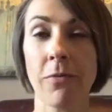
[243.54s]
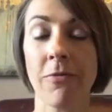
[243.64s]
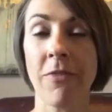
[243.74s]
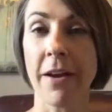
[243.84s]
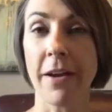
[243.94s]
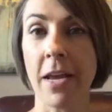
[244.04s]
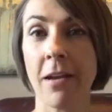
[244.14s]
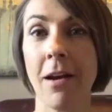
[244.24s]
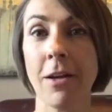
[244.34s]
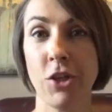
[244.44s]

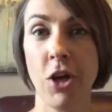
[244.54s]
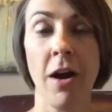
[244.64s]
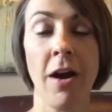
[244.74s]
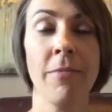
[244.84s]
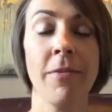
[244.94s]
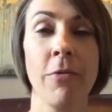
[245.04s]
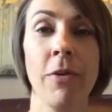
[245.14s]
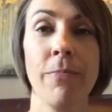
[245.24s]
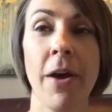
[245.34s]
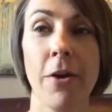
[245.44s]
finding a job that
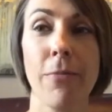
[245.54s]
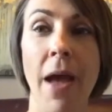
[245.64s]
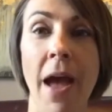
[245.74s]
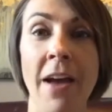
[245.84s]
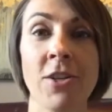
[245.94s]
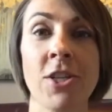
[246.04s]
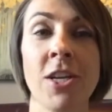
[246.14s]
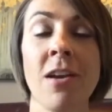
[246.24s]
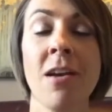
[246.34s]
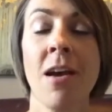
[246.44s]
would better match
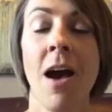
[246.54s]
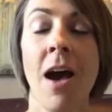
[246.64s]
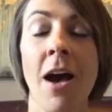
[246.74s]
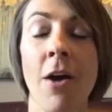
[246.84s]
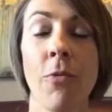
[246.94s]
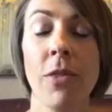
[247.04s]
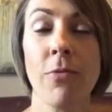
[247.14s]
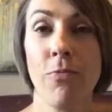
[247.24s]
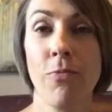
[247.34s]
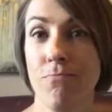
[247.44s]
with
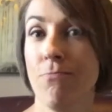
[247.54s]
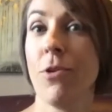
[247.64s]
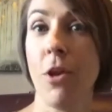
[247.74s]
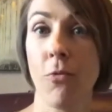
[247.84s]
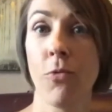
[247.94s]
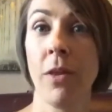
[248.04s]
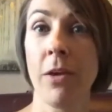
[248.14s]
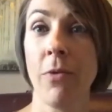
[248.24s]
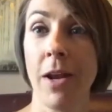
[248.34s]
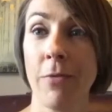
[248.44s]
really
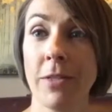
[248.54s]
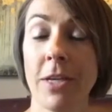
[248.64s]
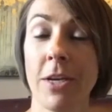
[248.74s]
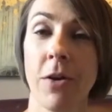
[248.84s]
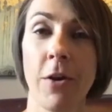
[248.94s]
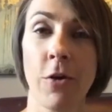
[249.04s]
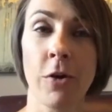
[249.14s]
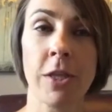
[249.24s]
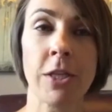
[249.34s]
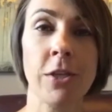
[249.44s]
what I was here on
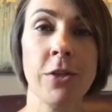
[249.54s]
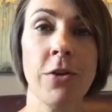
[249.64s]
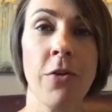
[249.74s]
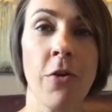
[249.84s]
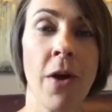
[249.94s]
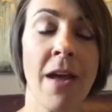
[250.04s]
earth to do.